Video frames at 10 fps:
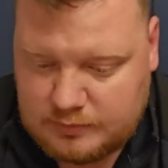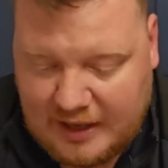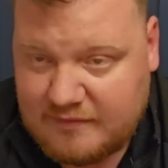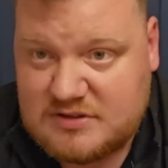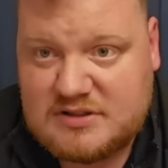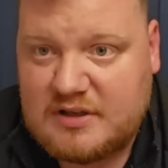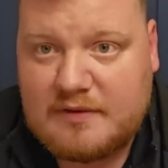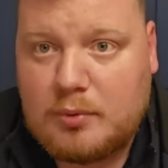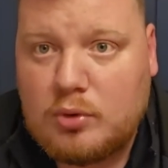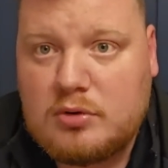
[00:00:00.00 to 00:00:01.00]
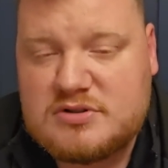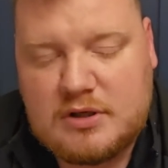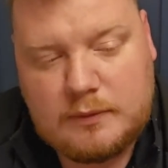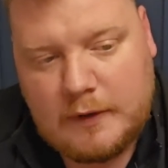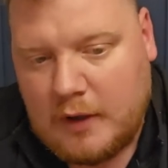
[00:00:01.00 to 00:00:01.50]
but Everton, they're poor.
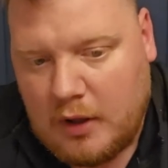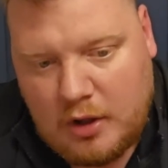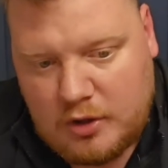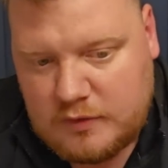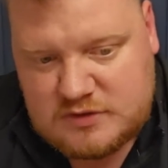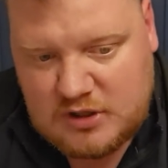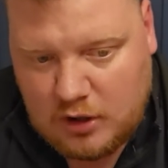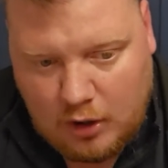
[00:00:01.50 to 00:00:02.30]
So there's